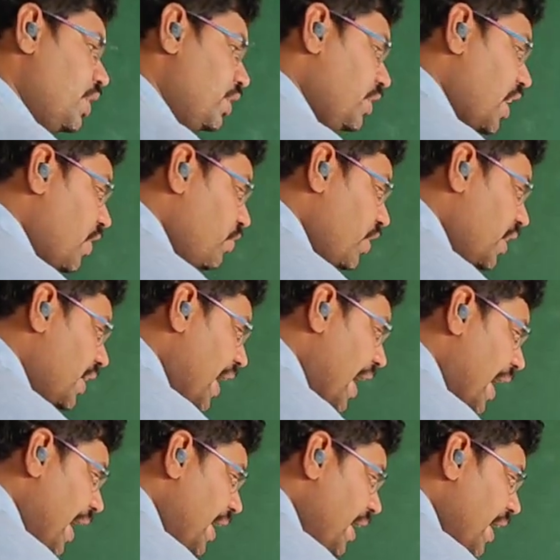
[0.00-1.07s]
Then we
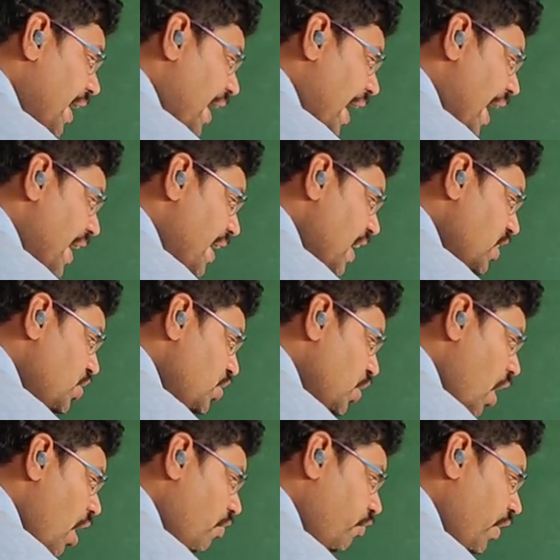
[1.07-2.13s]
get energy
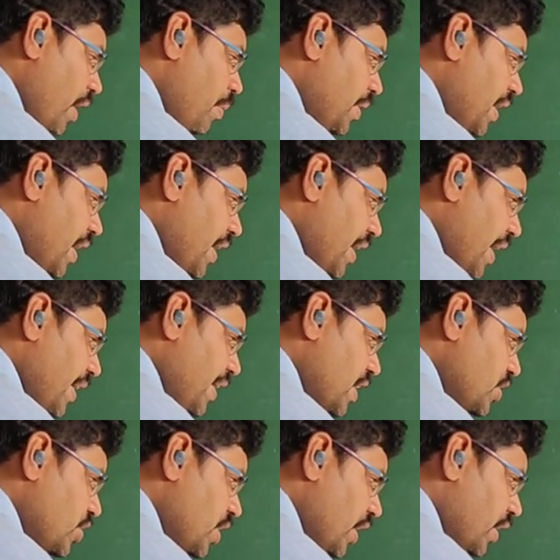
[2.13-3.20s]
of emitted
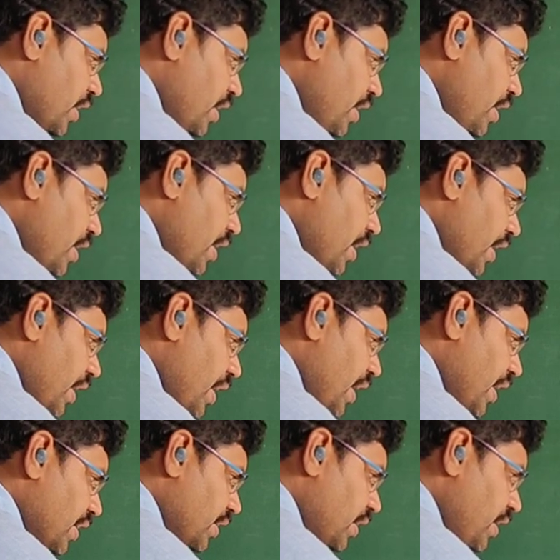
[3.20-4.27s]
radiation
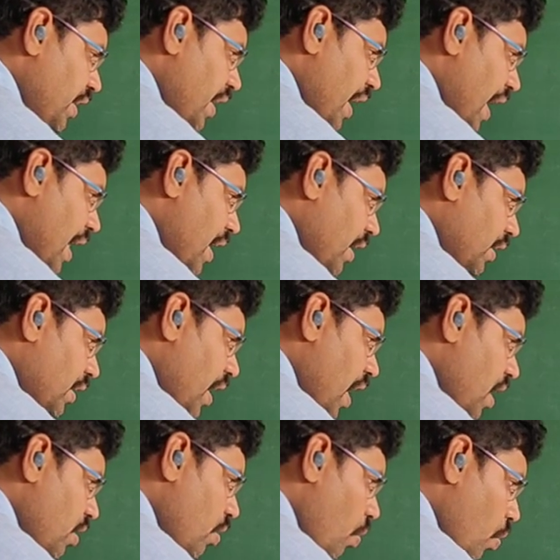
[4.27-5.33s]
in
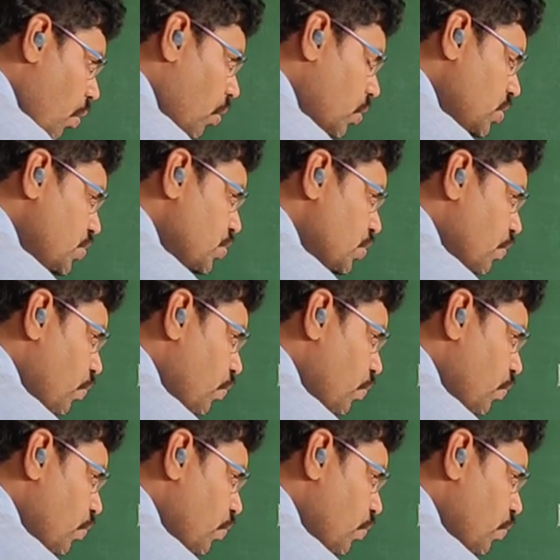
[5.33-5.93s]
electron volts.